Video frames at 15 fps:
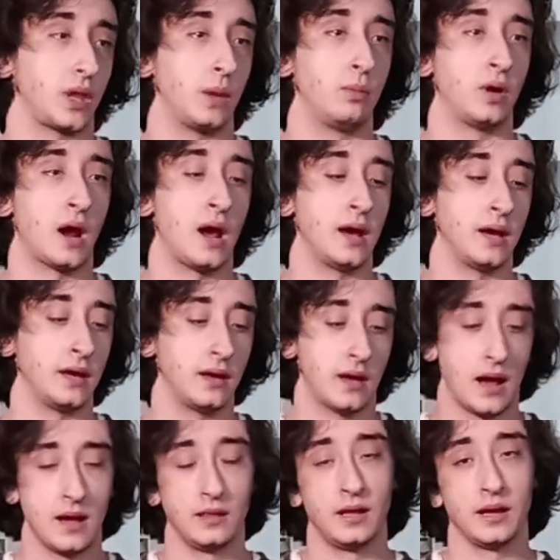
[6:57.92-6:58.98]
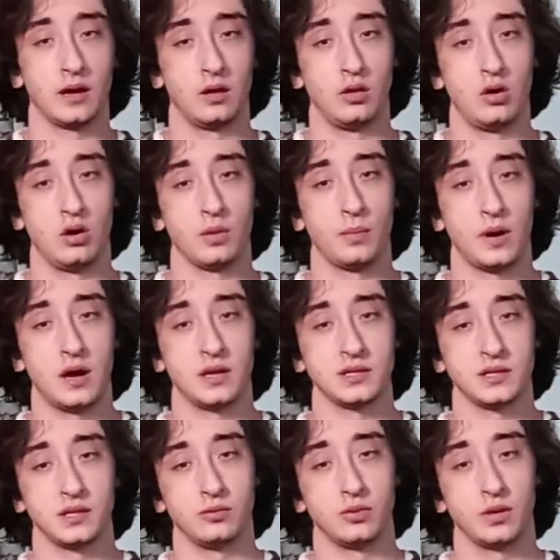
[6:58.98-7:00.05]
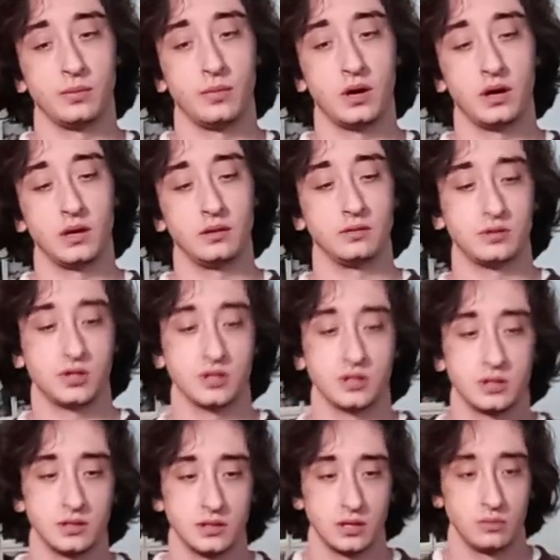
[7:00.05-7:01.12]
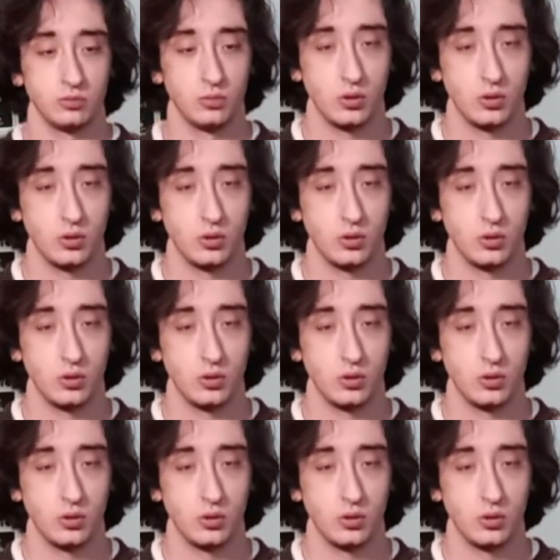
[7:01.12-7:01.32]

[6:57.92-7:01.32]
But I like a long pasta with mine just because I'm